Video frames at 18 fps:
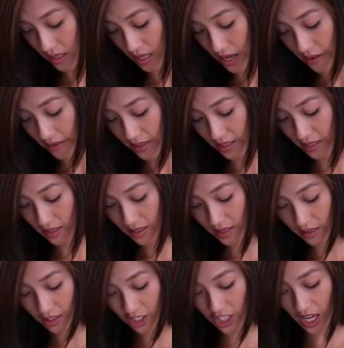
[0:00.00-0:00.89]
Now it's a
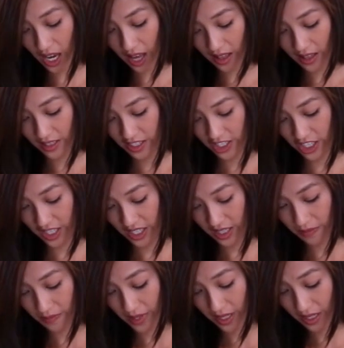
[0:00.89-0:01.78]
little
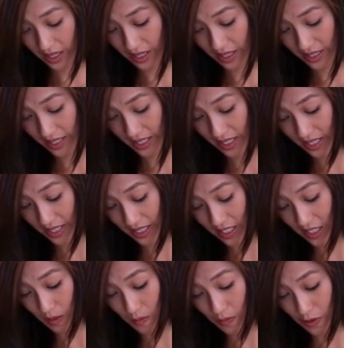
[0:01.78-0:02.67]
challenging because it
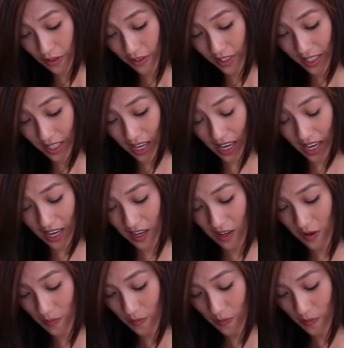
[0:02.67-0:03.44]
is a mousse cake.